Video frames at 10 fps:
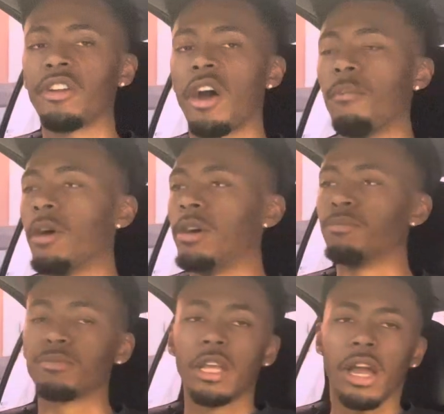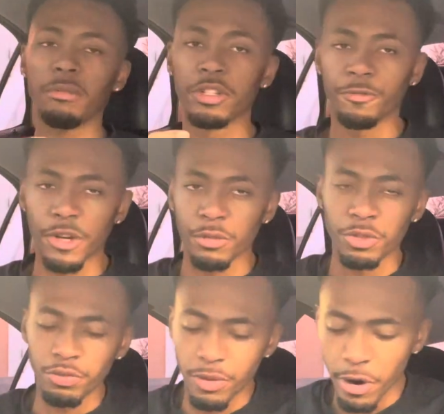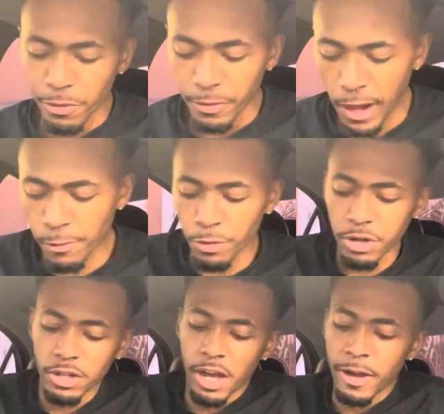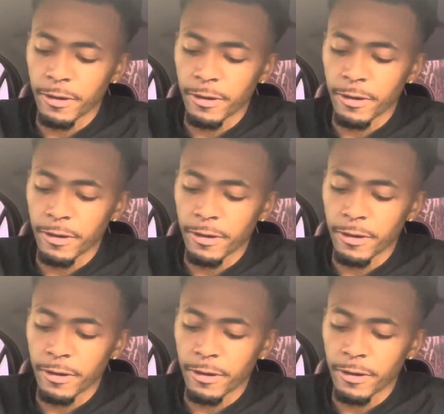nah, bro. I'm just fucking with you, bro. I'm really like